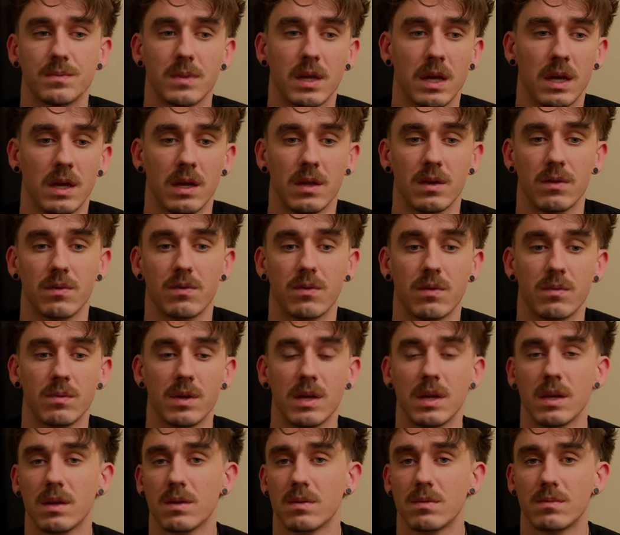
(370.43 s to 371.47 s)
And for
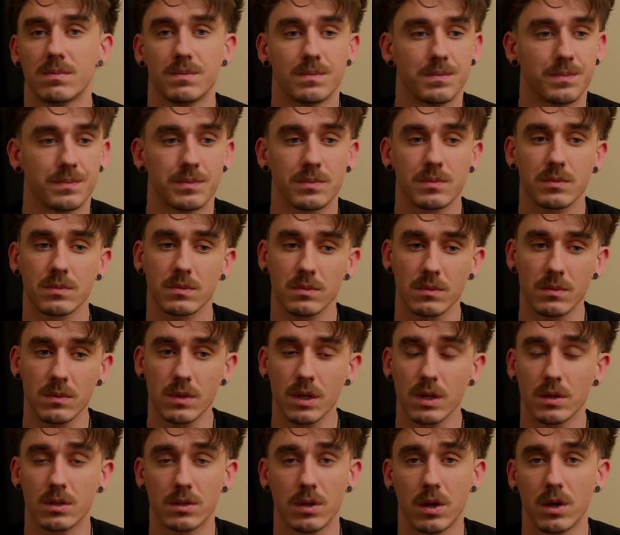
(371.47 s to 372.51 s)
me, it's